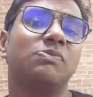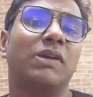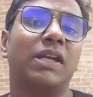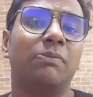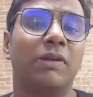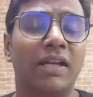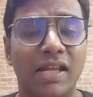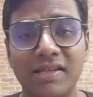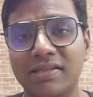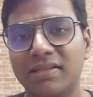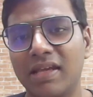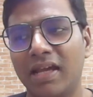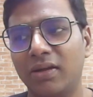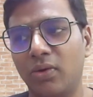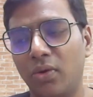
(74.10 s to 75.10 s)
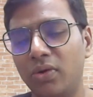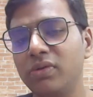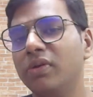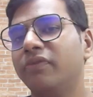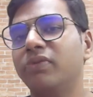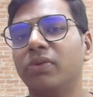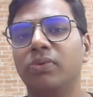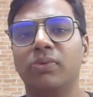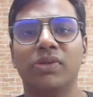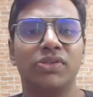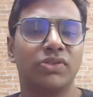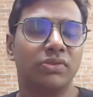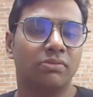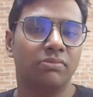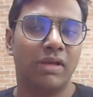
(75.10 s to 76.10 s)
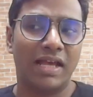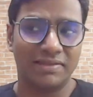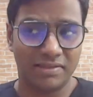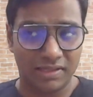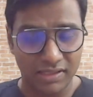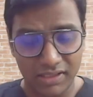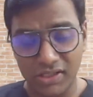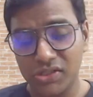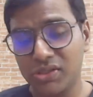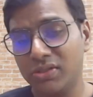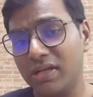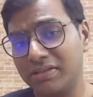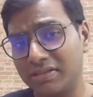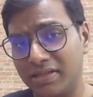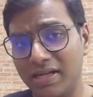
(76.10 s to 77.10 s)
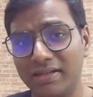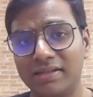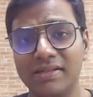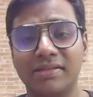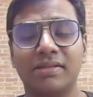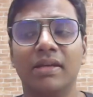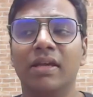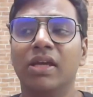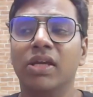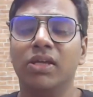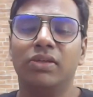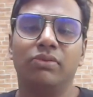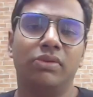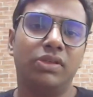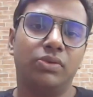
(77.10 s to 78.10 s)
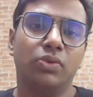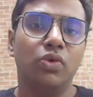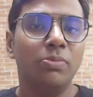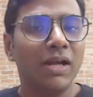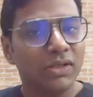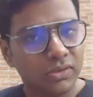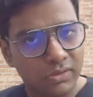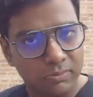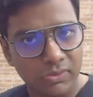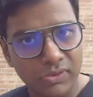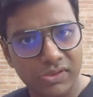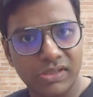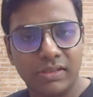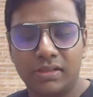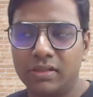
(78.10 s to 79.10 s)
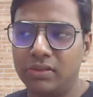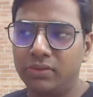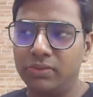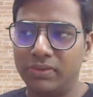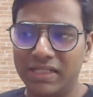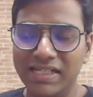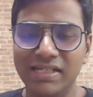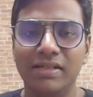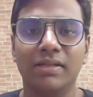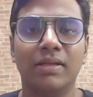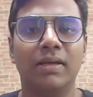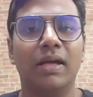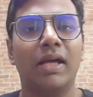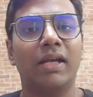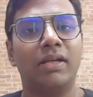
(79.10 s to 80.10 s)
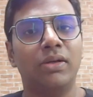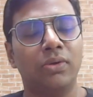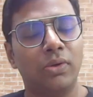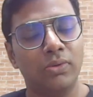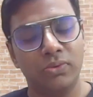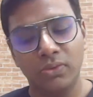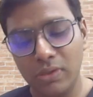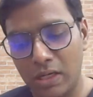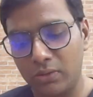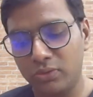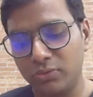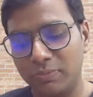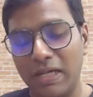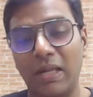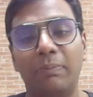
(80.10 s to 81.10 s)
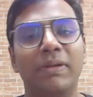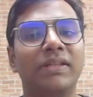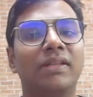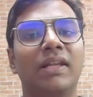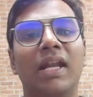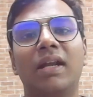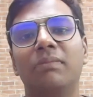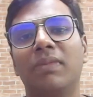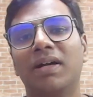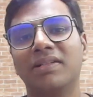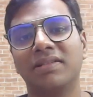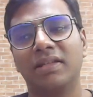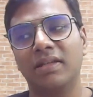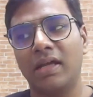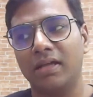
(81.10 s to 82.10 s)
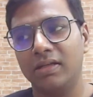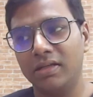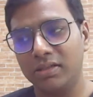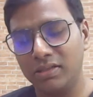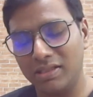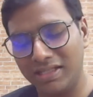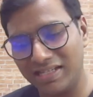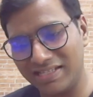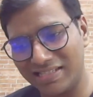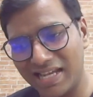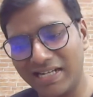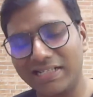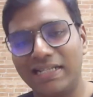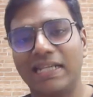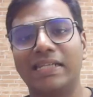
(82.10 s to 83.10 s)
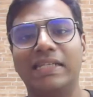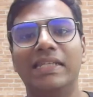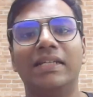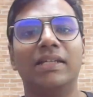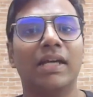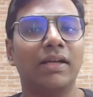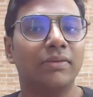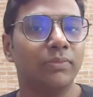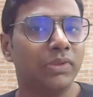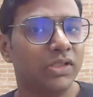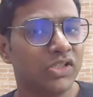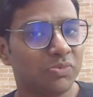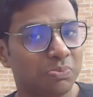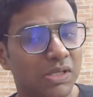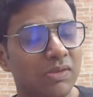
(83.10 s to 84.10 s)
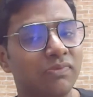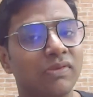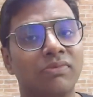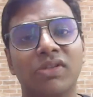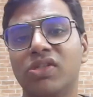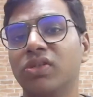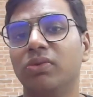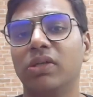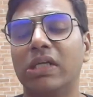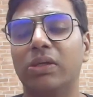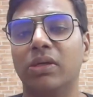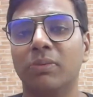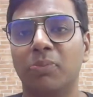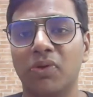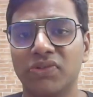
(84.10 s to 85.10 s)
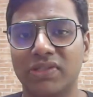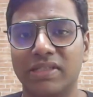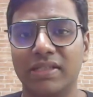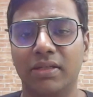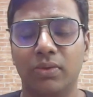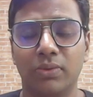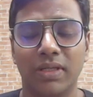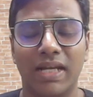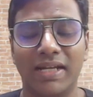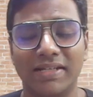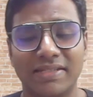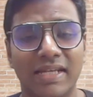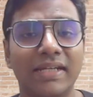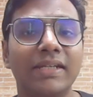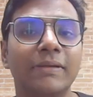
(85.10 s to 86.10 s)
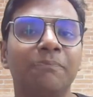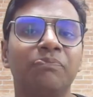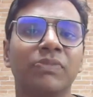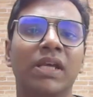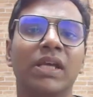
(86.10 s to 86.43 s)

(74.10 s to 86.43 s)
might be less, and all you have to do is, as a clinician, as a dentist, you need to go back to the books to read and know how to palpate the landmarks and the exact technique, the speed with which you need to deposit the local anesthetic,